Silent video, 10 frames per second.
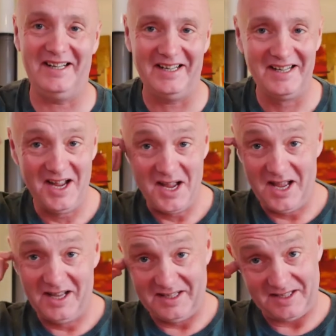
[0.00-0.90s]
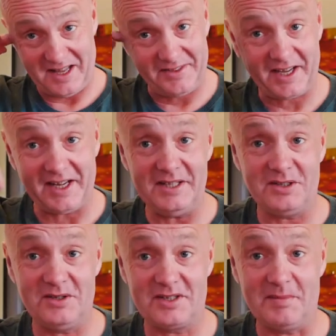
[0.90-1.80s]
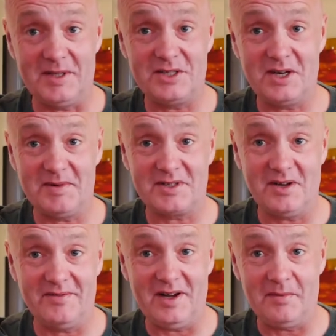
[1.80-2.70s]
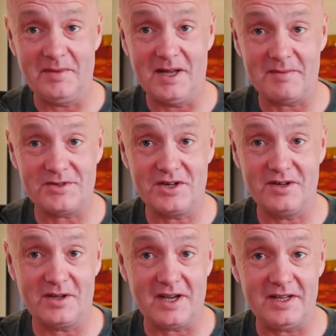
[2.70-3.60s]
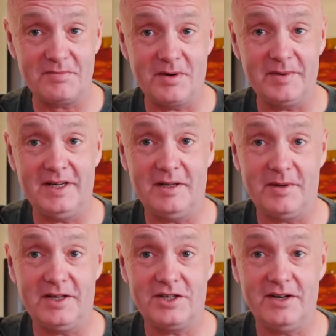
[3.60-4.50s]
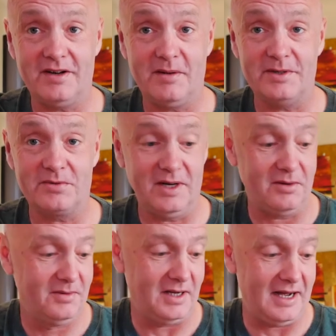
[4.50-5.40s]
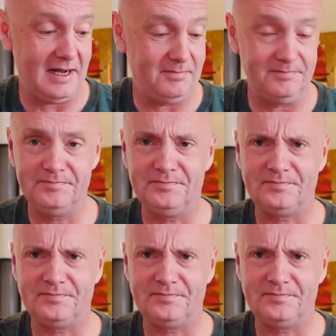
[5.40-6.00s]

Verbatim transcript: I think I need to do something to cheer myself up, and I'm sure you guys probably need a bit of cheering up as well. Um,